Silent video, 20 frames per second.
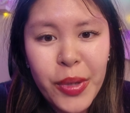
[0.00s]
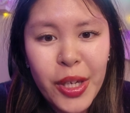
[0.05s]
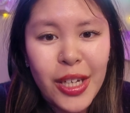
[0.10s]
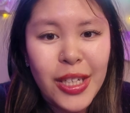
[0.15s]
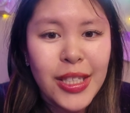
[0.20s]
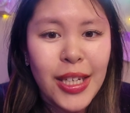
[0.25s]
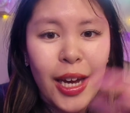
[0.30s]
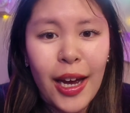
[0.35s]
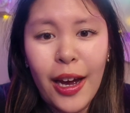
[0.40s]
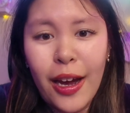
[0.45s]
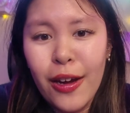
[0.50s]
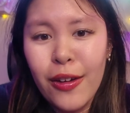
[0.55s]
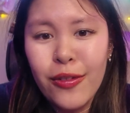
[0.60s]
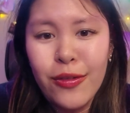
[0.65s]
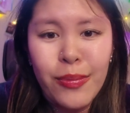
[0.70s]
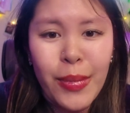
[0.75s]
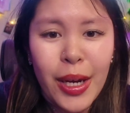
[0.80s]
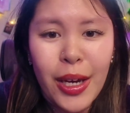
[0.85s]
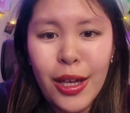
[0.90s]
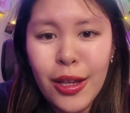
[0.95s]
because I
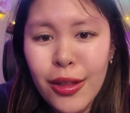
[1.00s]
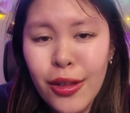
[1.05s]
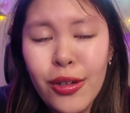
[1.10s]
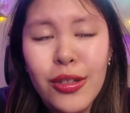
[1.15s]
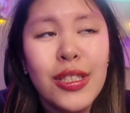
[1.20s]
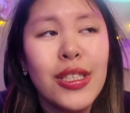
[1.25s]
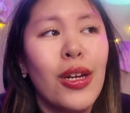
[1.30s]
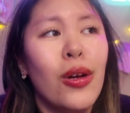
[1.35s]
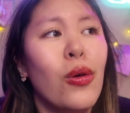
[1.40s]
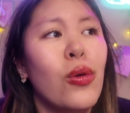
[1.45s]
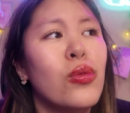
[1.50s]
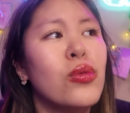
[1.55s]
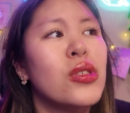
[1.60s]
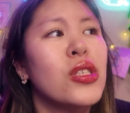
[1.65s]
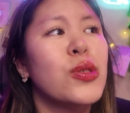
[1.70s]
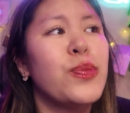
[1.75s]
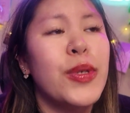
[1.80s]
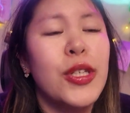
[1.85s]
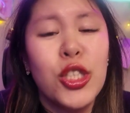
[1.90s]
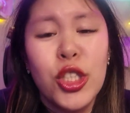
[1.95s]
have my in-laws that only
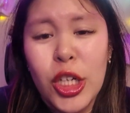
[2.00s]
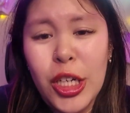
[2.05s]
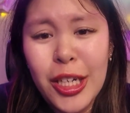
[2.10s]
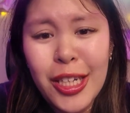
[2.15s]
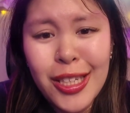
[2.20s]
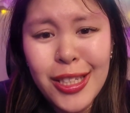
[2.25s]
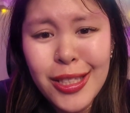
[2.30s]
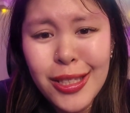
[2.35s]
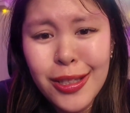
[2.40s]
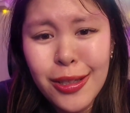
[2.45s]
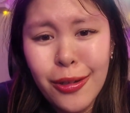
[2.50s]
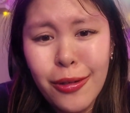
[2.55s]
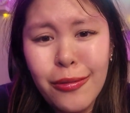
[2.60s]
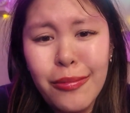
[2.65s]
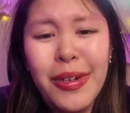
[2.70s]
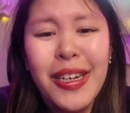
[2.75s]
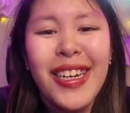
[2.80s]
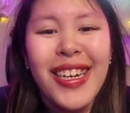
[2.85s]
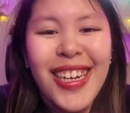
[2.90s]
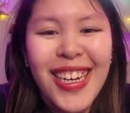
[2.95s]
speak Chinese. So